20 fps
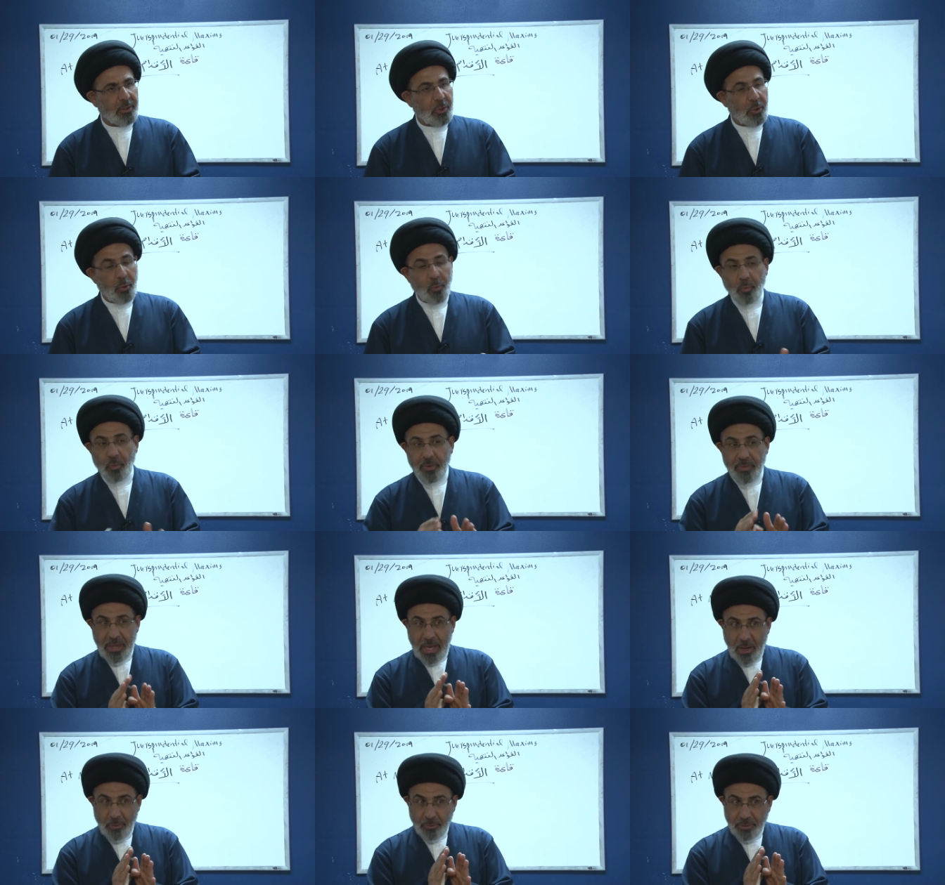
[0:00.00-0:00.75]

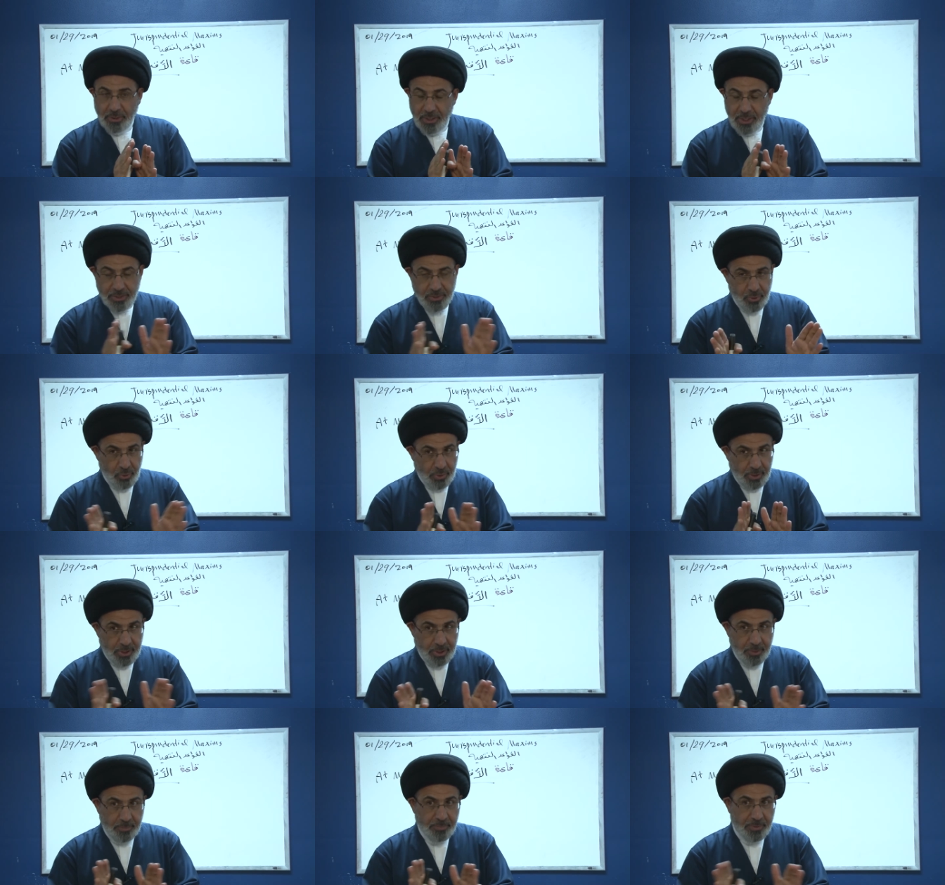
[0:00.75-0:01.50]
without his or
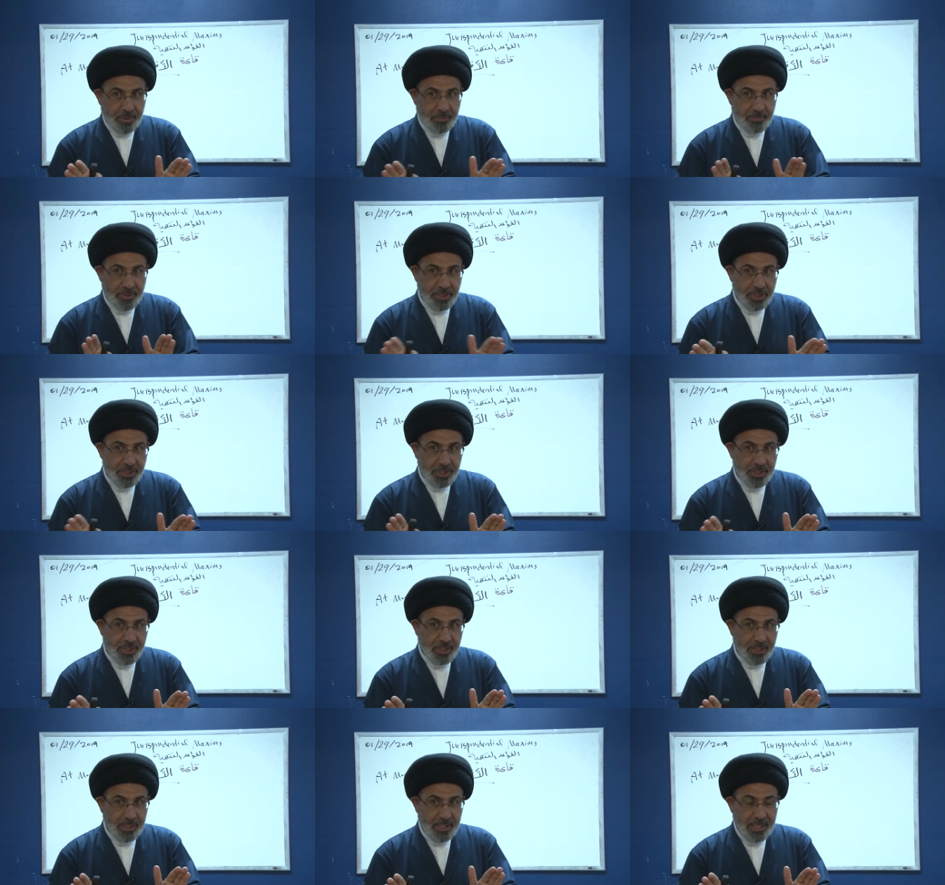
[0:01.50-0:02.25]
her
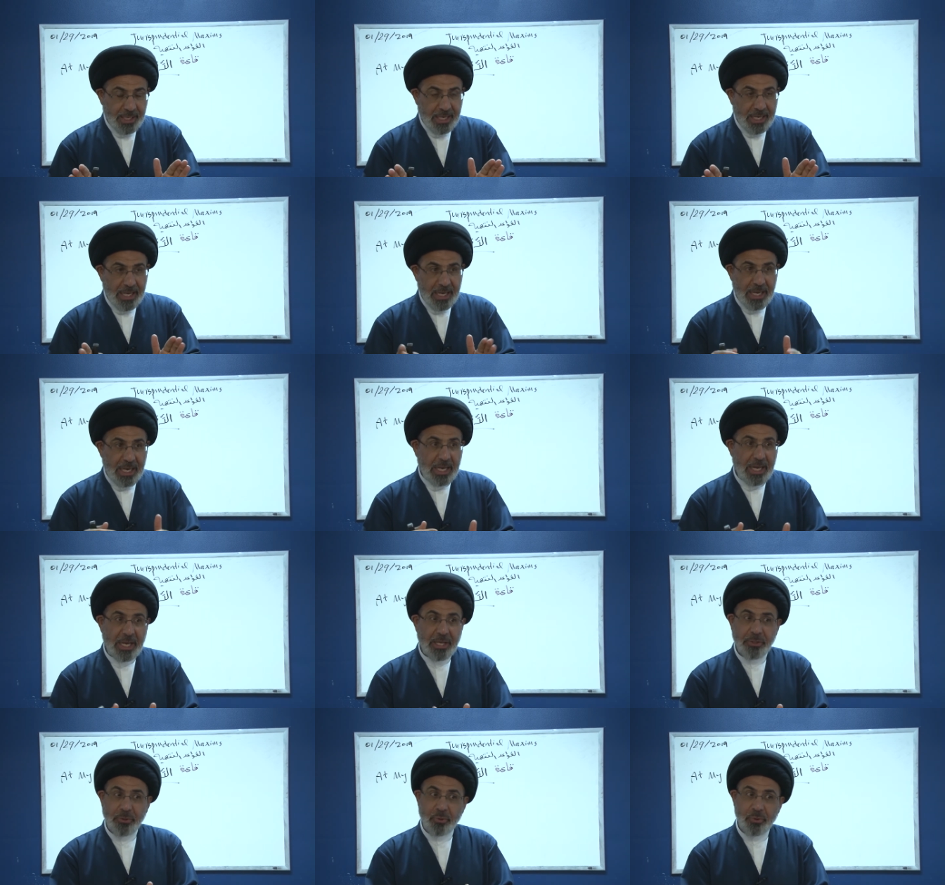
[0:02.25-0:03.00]
permission
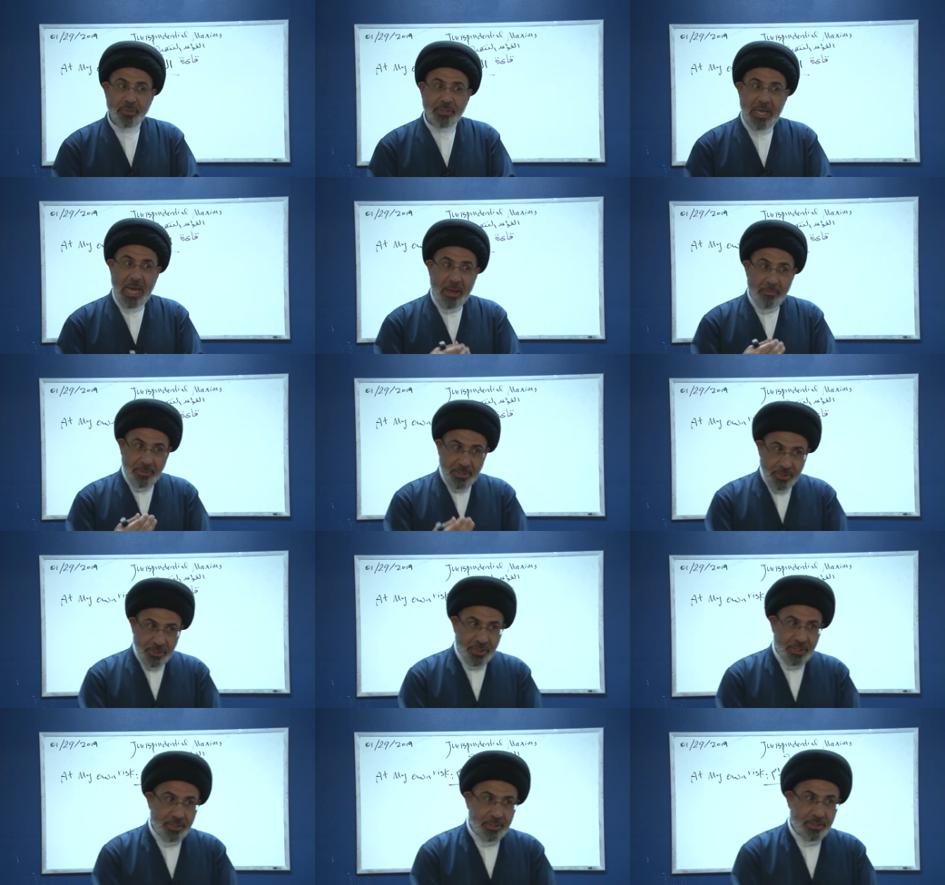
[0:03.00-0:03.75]
and you
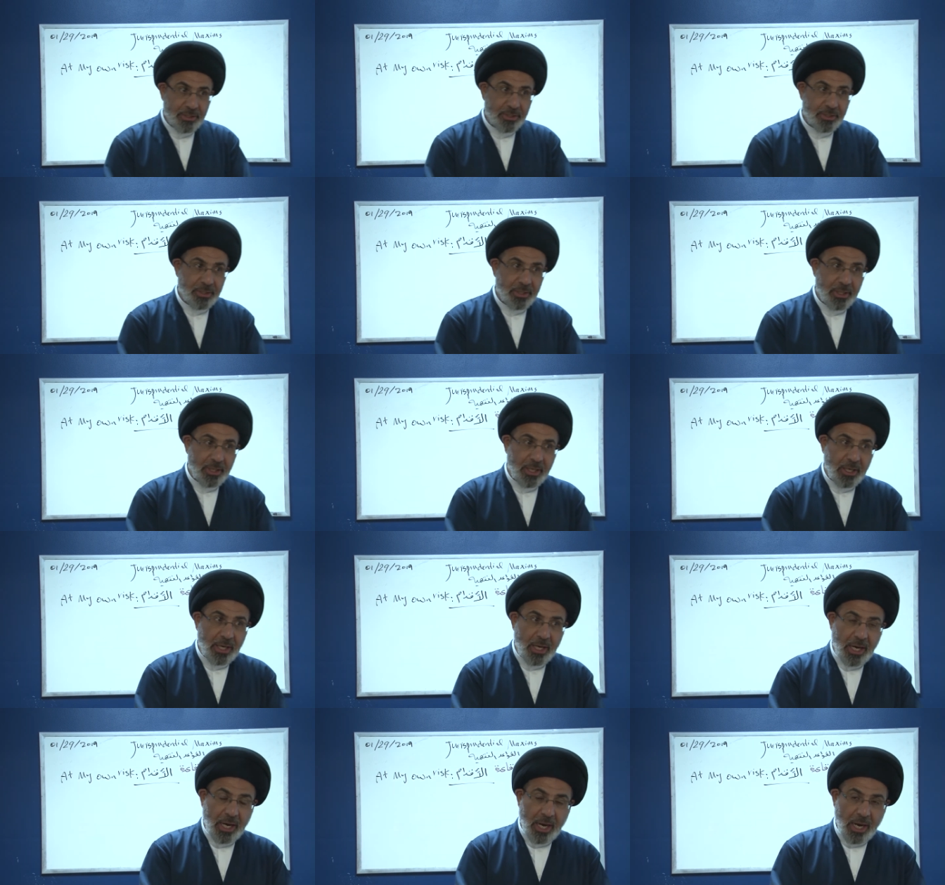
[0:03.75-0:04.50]
damage it,
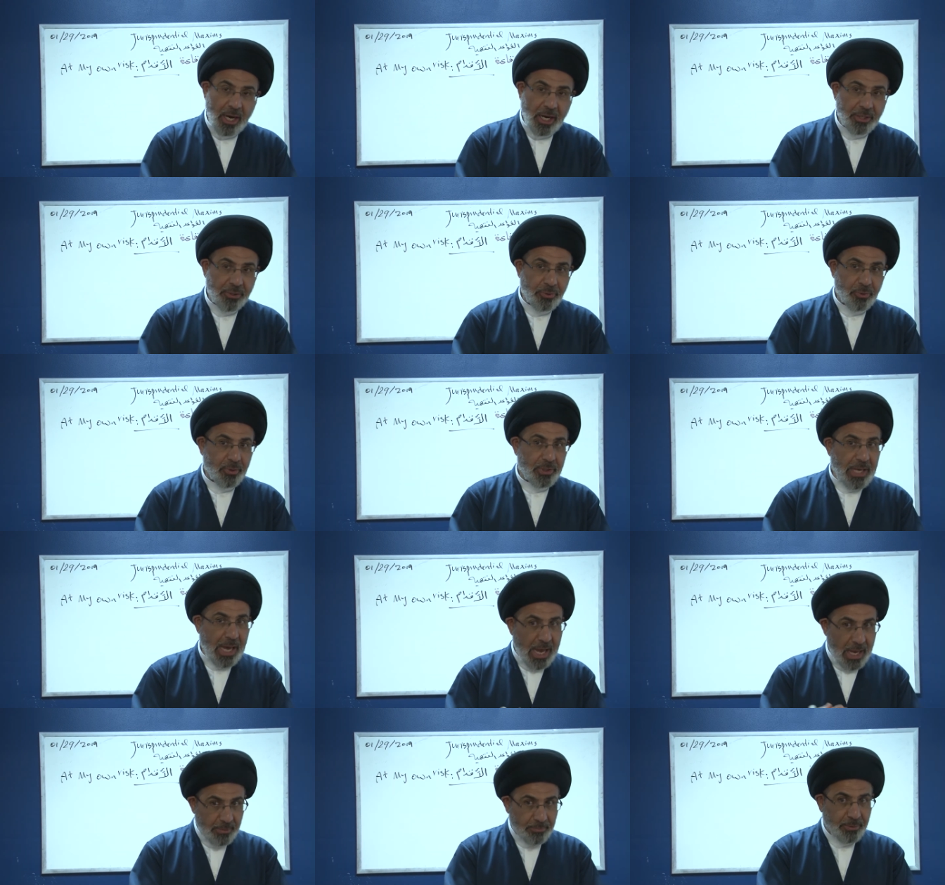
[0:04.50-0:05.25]
are you
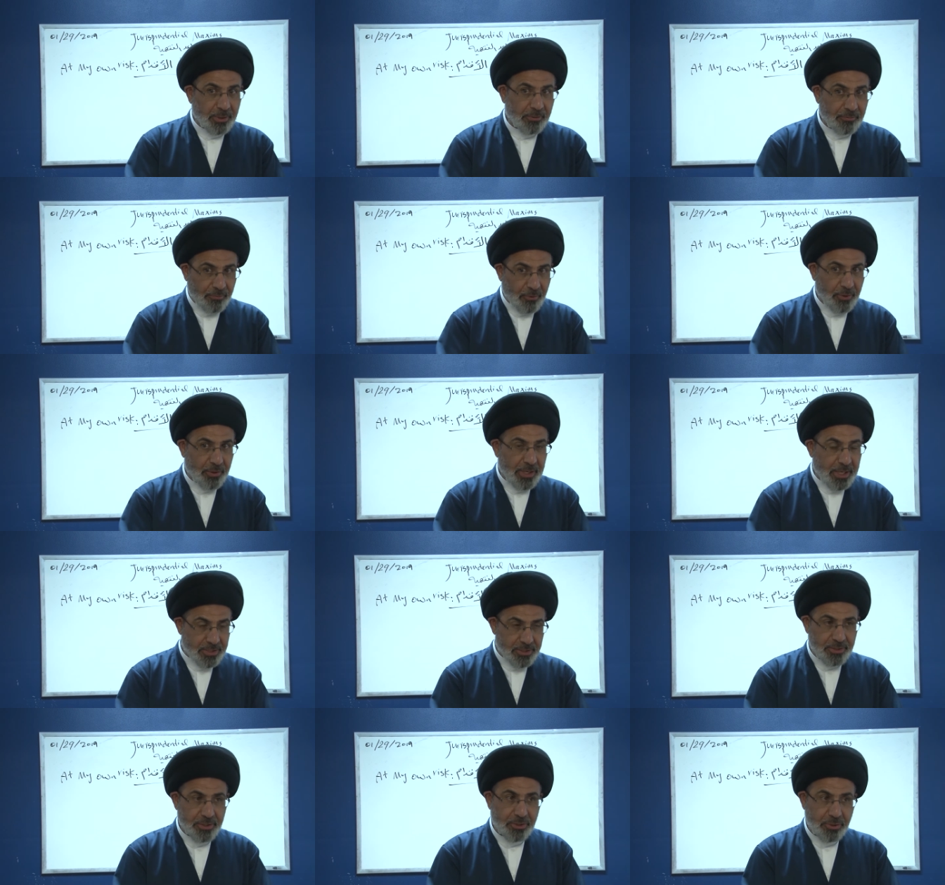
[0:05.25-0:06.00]
liable for
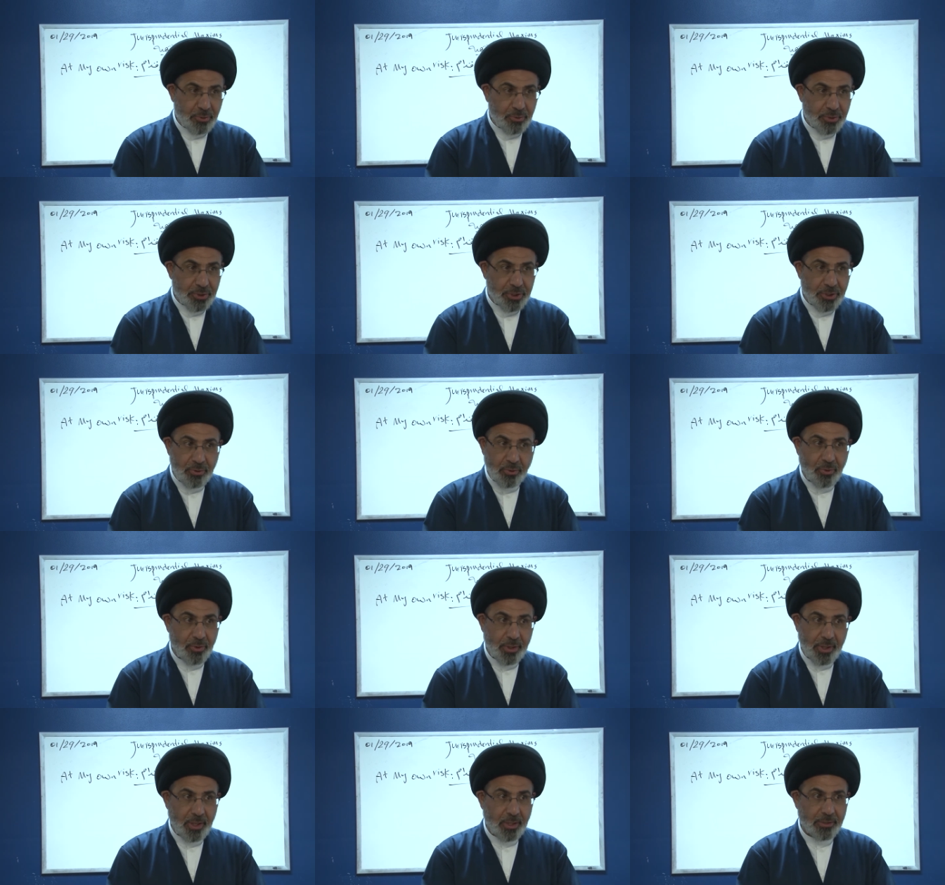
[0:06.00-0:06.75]
restitution
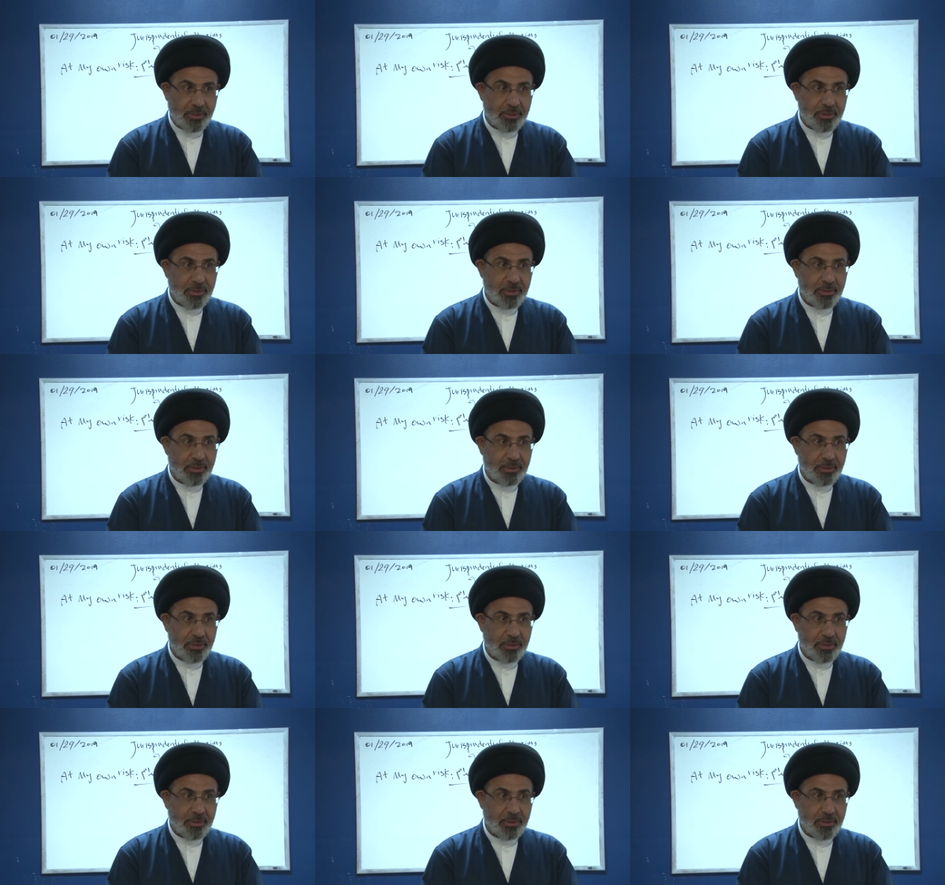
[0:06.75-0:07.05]
or not?